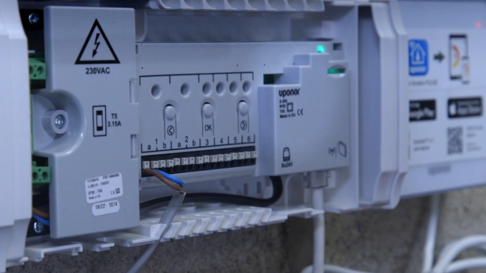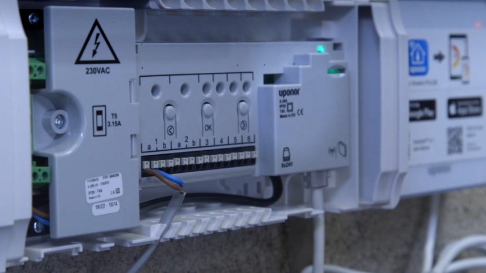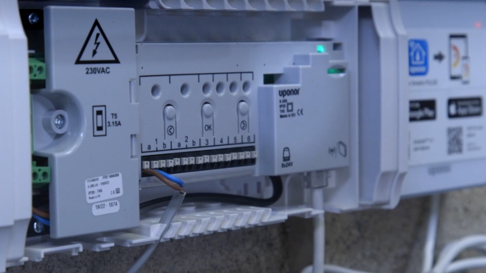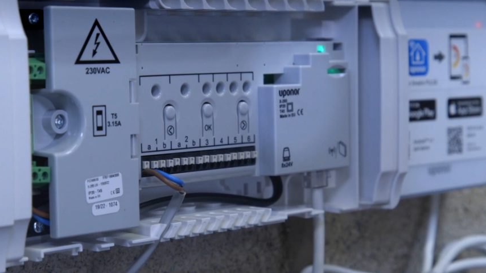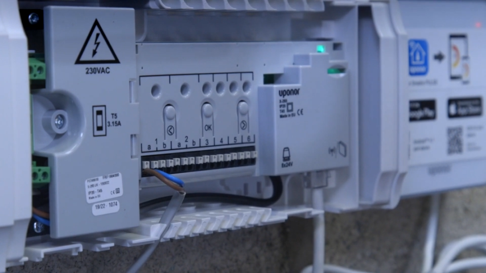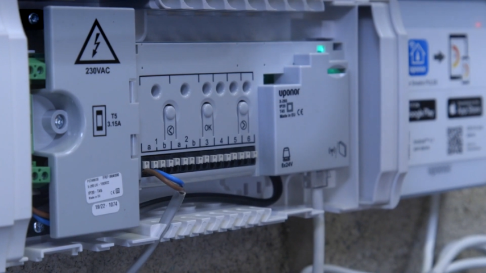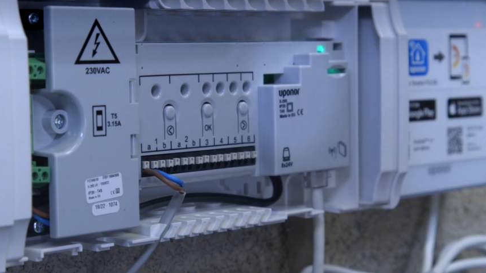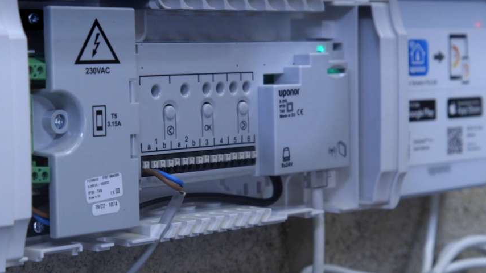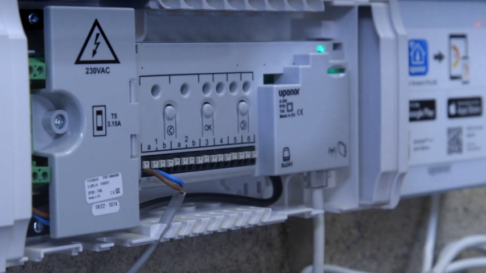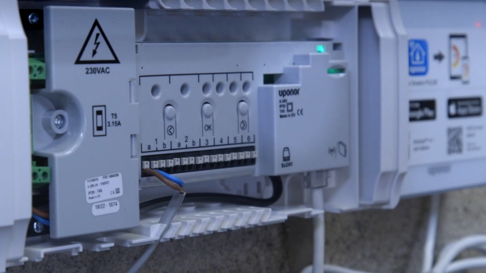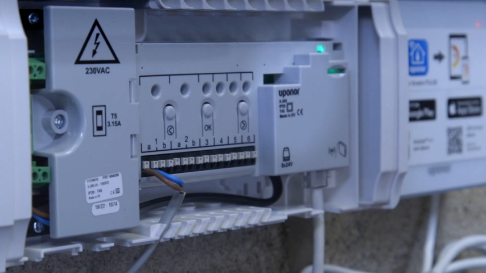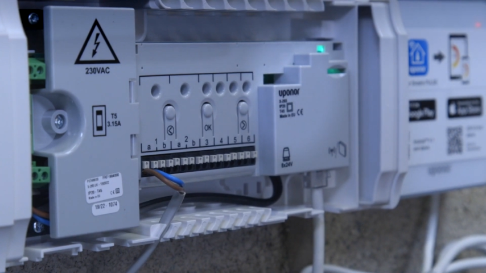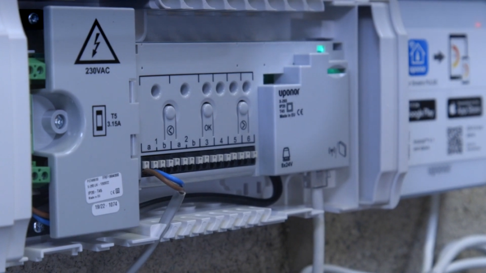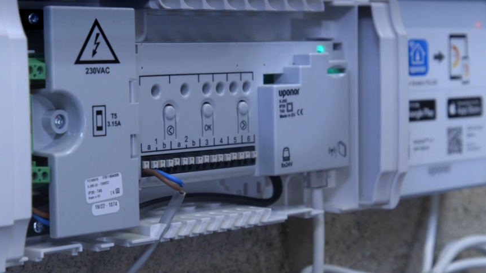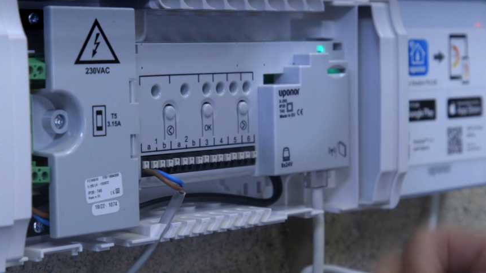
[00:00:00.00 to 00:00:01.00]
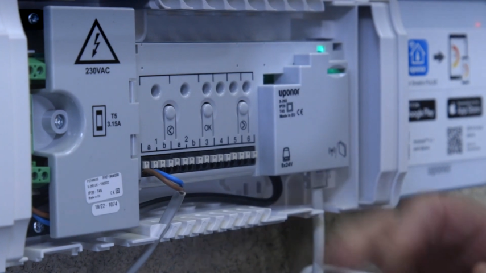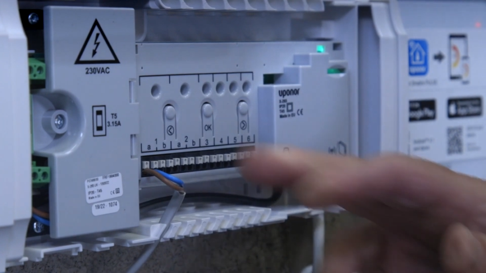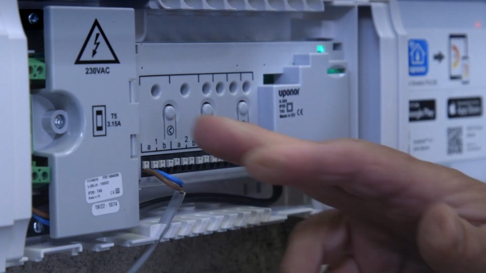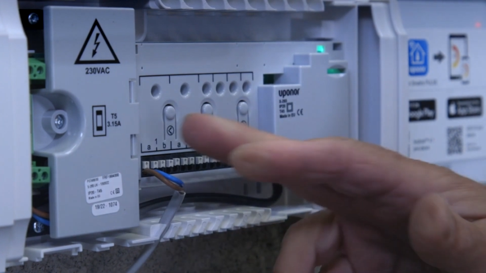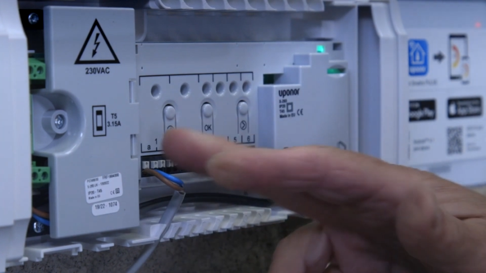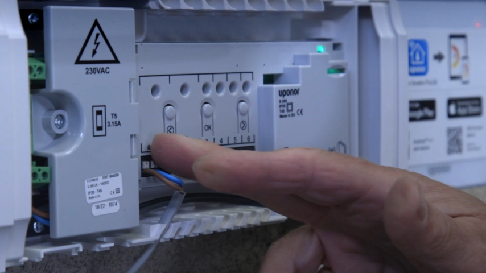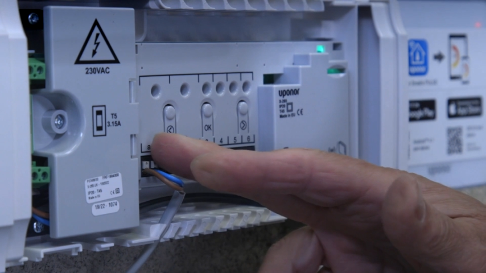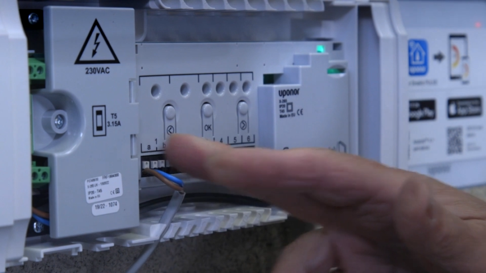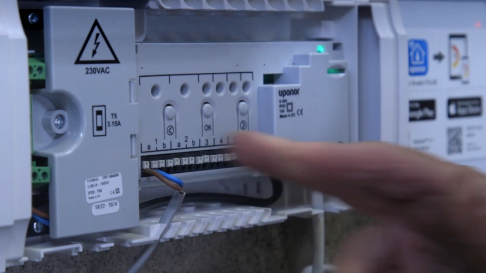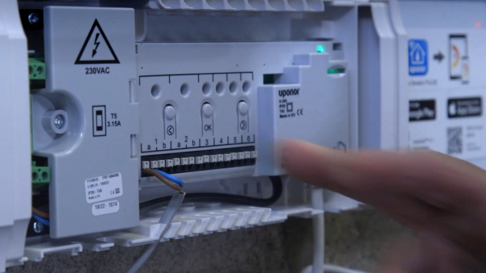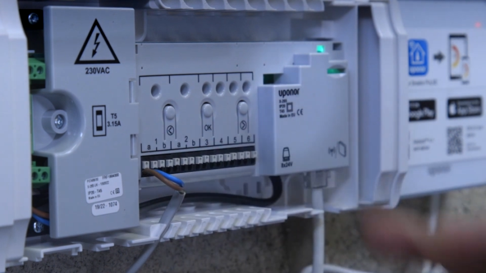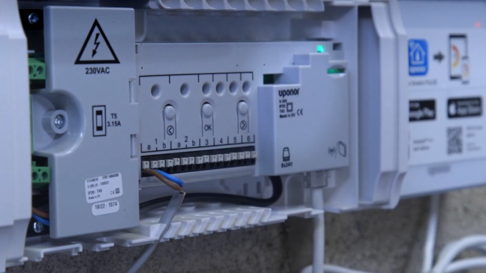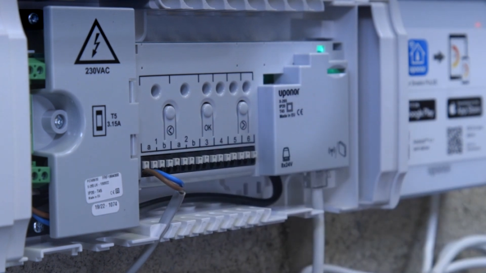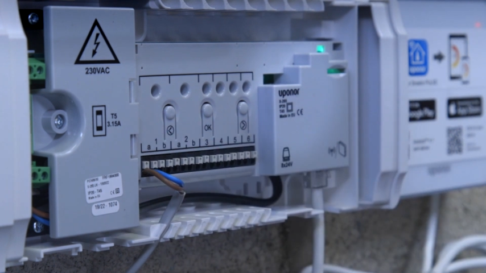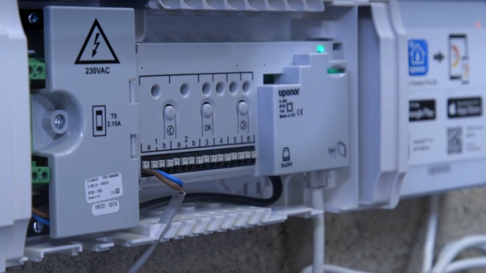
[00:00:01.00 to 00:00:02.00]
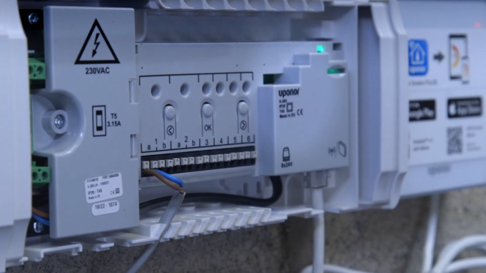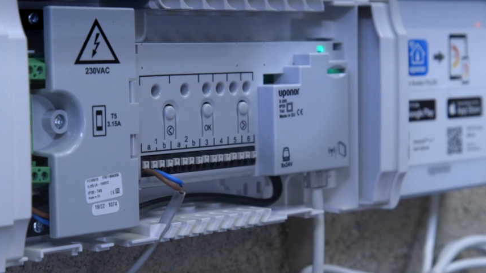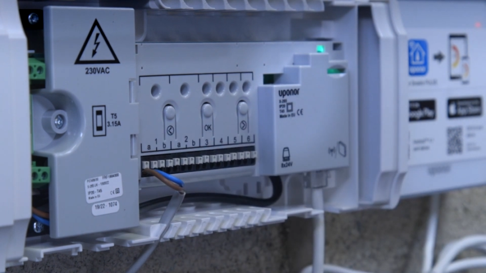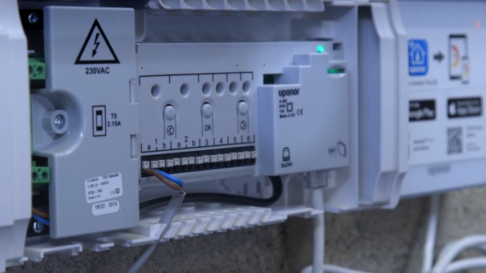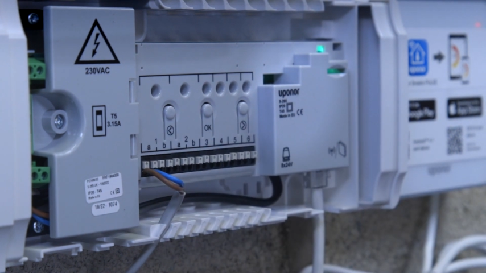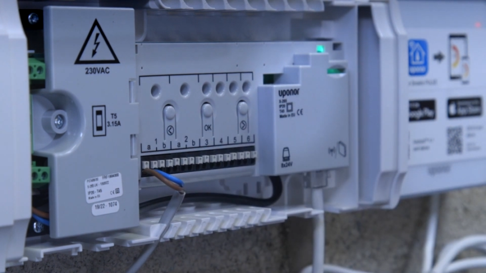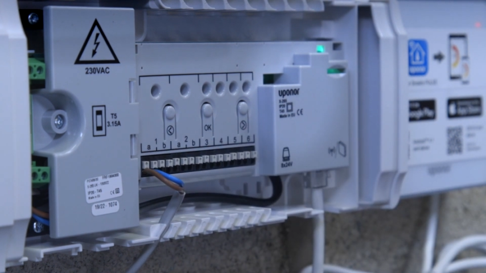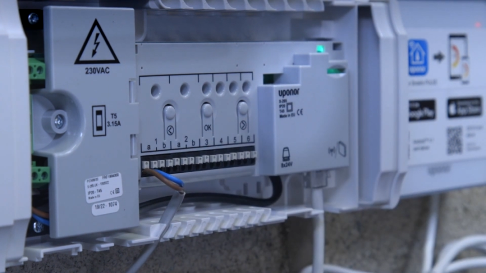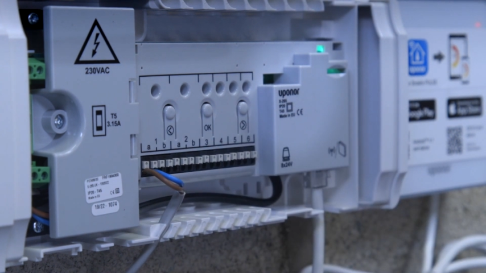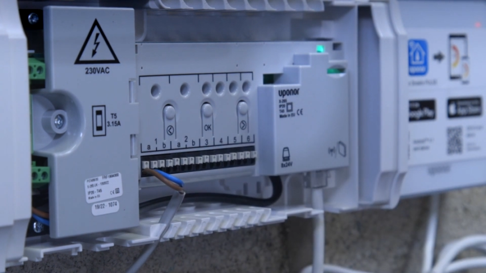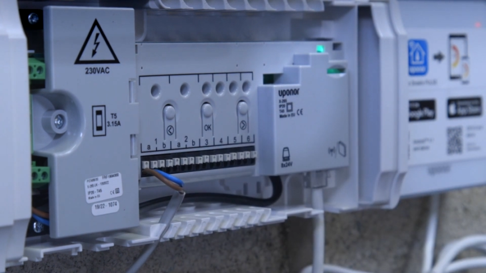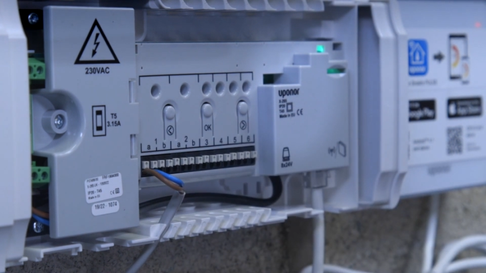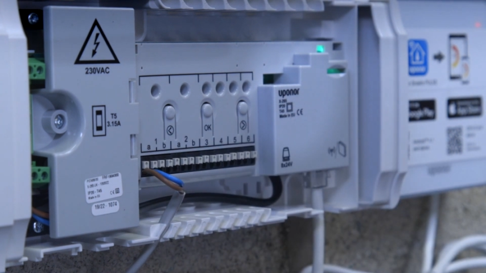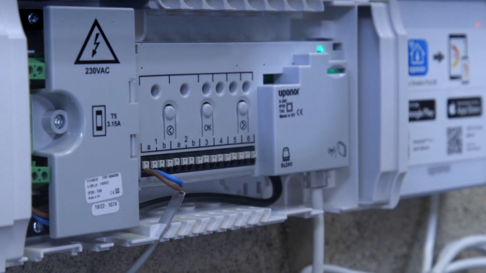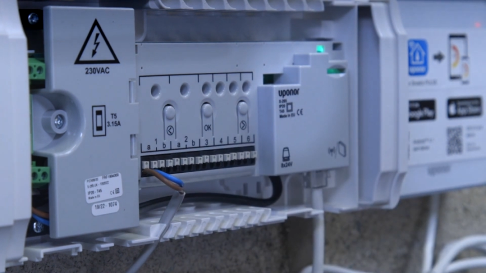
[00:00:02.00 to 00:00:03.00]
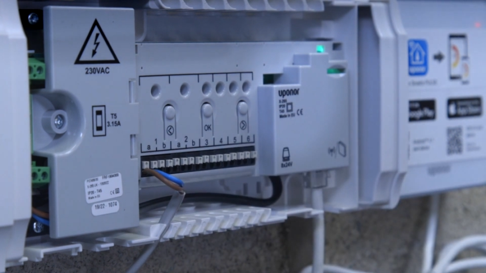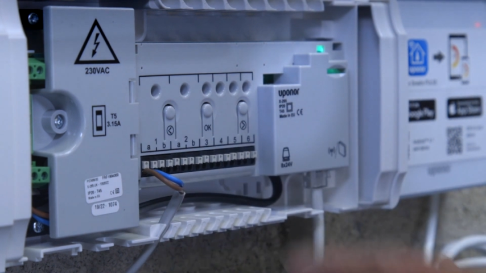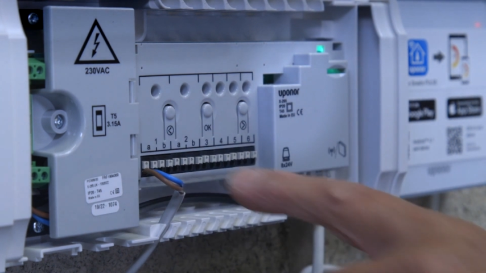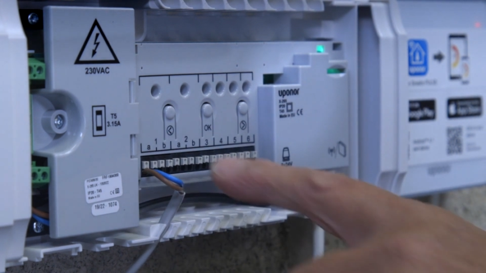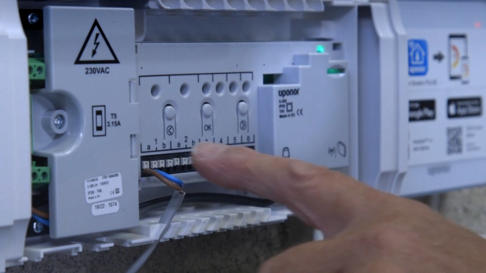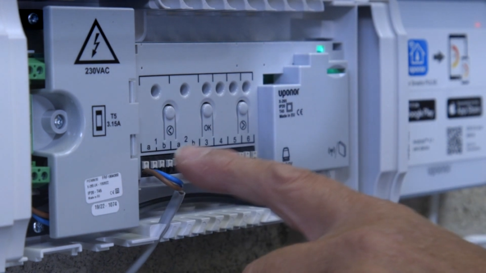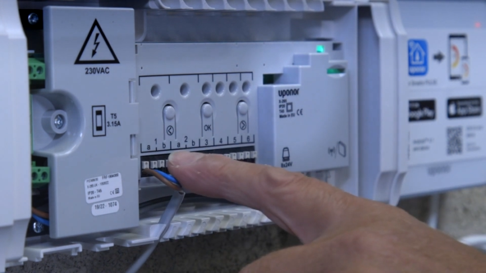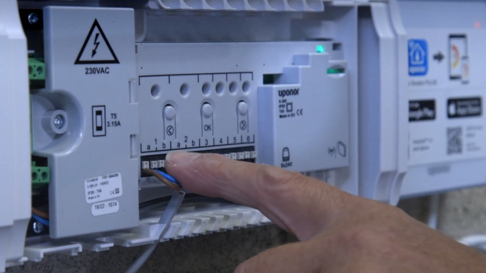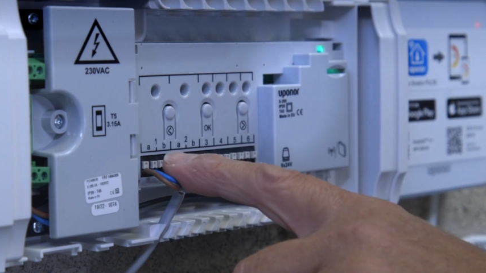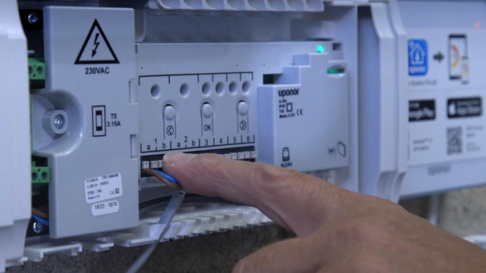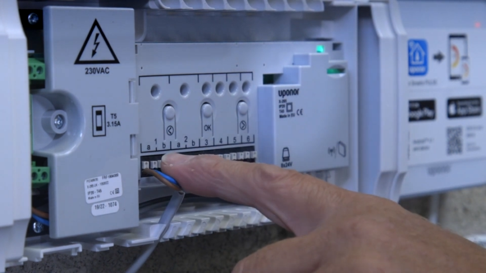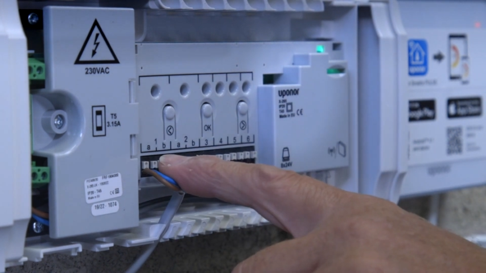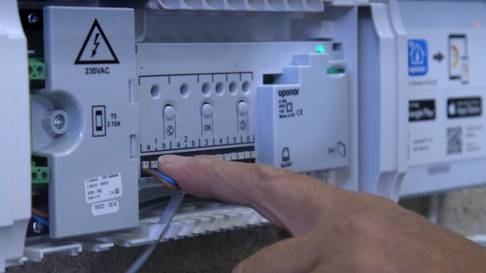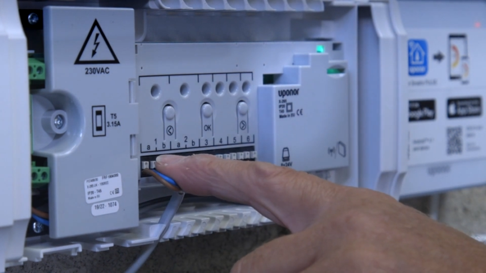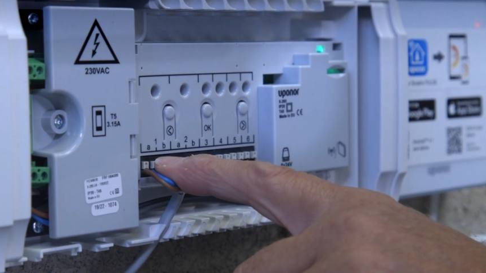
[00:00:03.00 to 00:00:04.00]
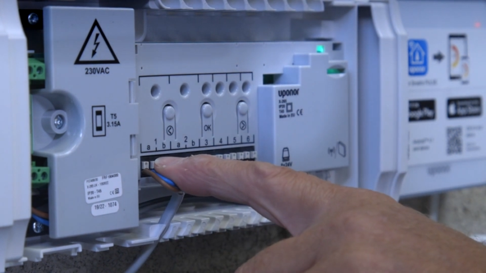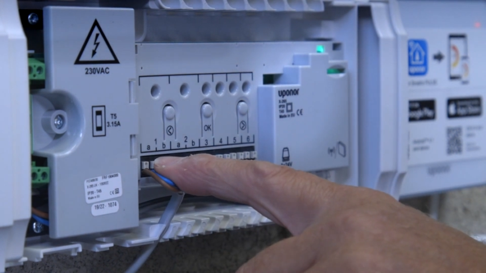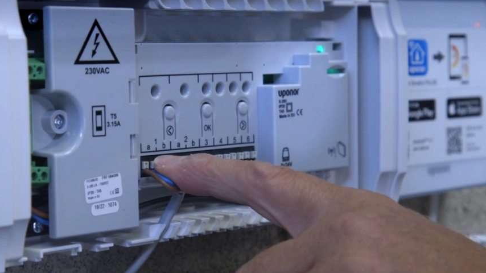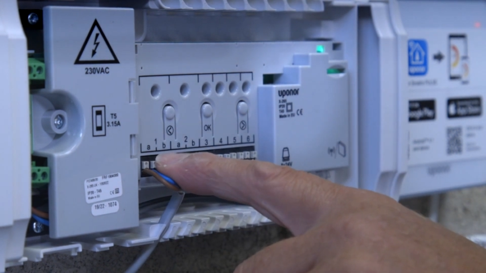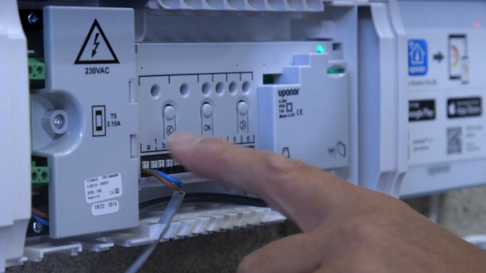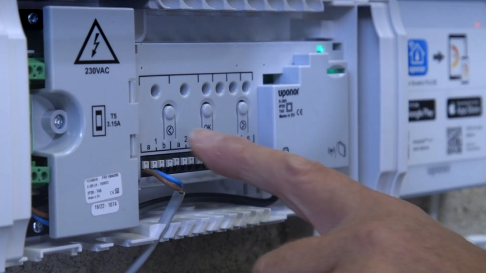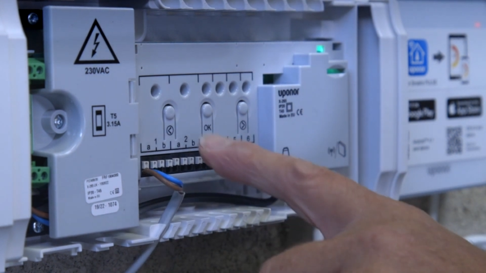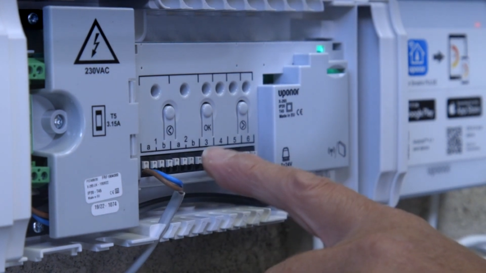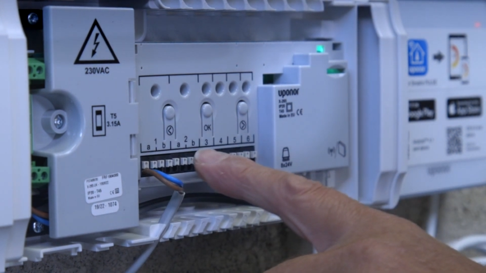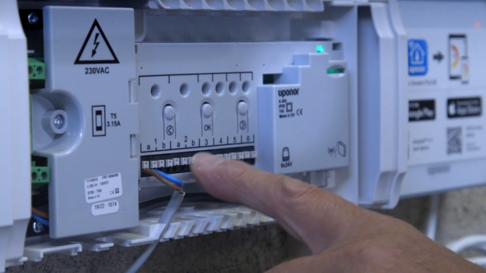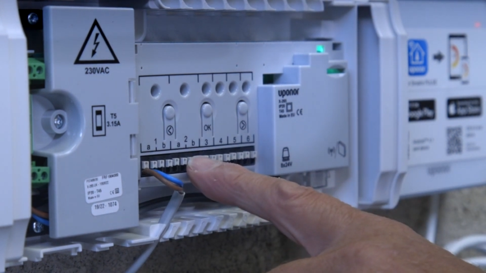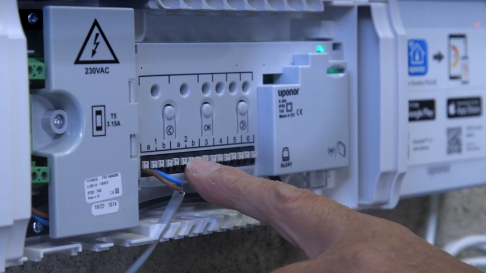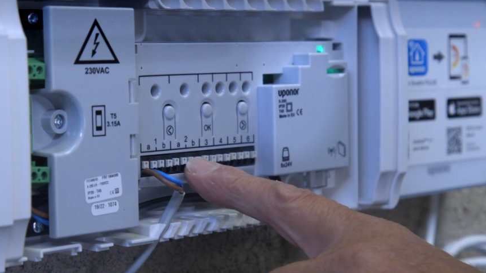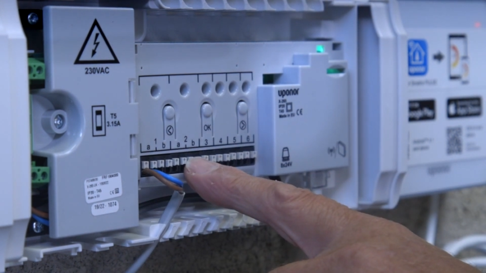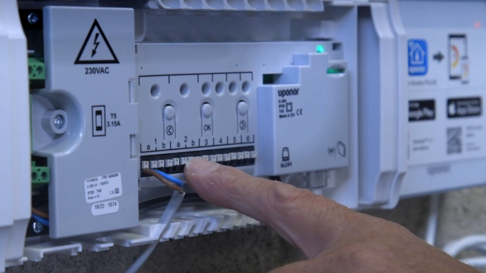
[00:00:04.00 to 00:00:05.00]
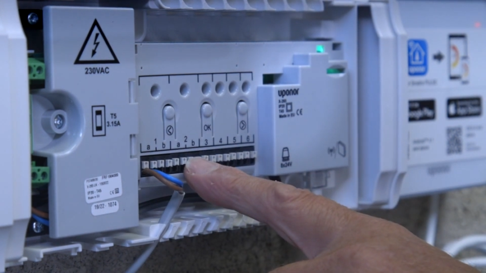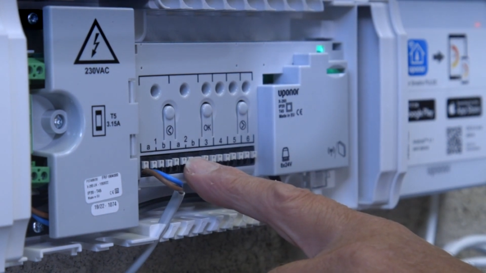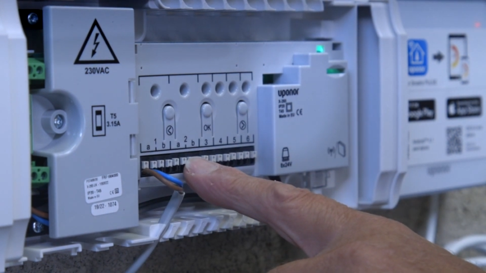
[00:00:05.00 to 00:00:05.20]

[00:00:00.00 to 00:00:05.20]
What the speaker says: Nobody's mouth can be seen.